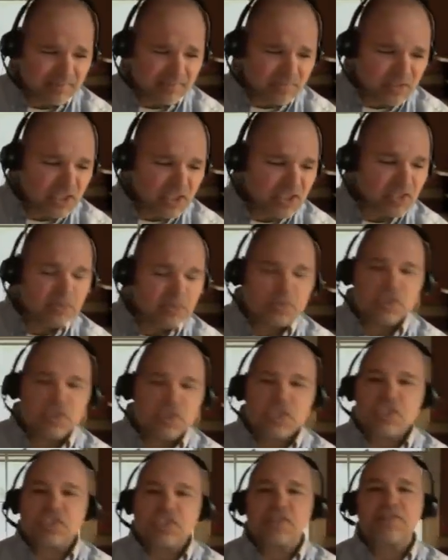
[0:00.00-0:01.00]
Just to
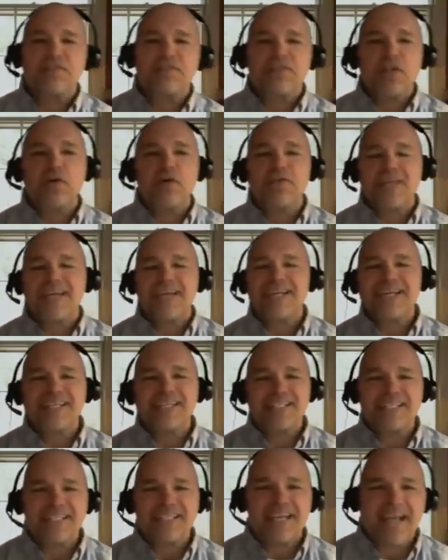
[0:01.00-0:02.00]
just to float that
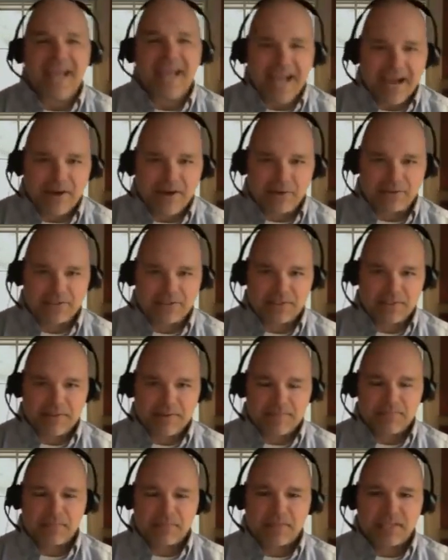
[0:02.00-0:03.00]
idea out
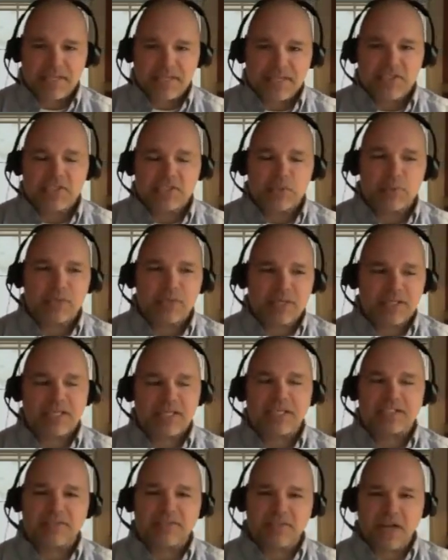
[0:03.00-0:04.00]
into a
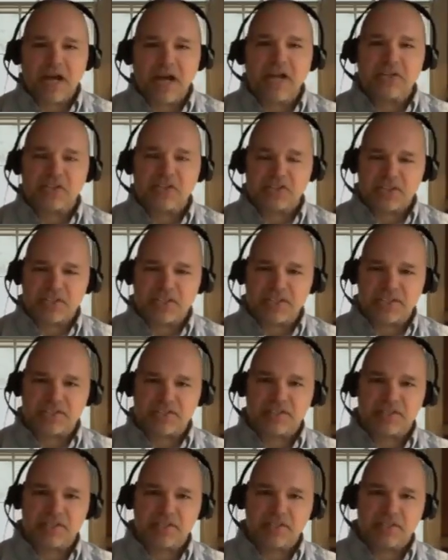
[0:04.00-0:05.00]
collective
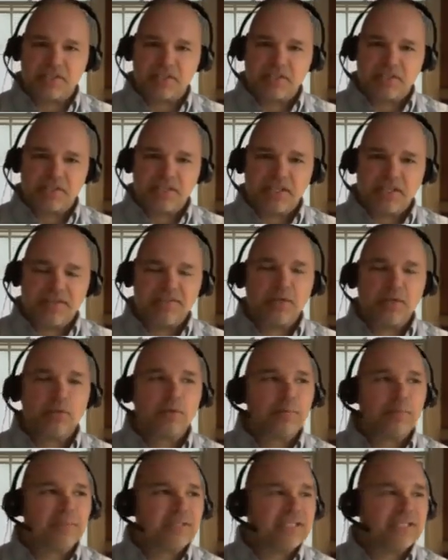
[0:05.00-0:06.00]
consciousness. If
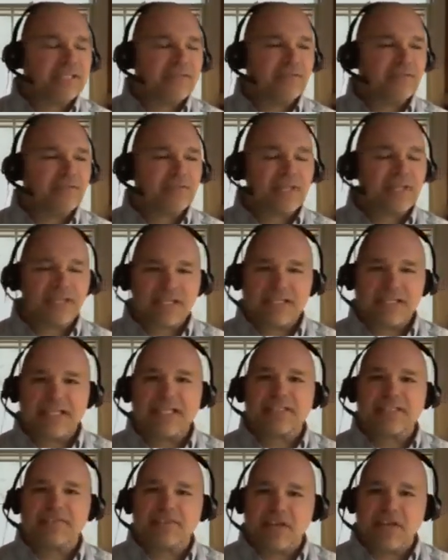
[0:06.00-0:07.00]
you're a believer that
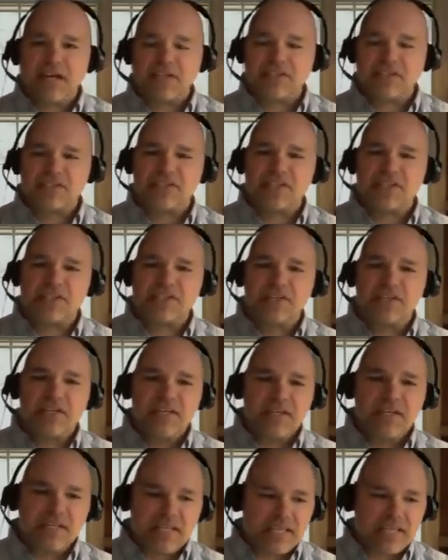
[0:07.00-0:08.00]
collective consciousness
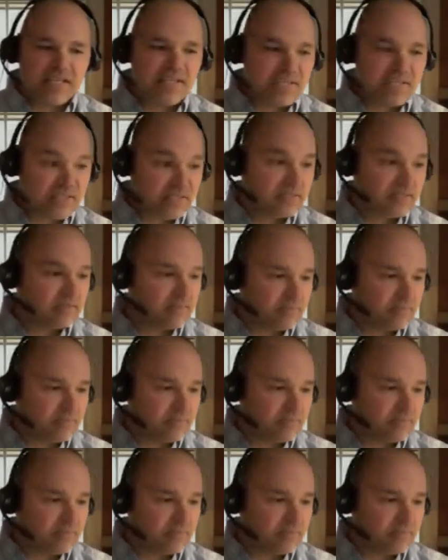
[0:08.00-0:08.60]
is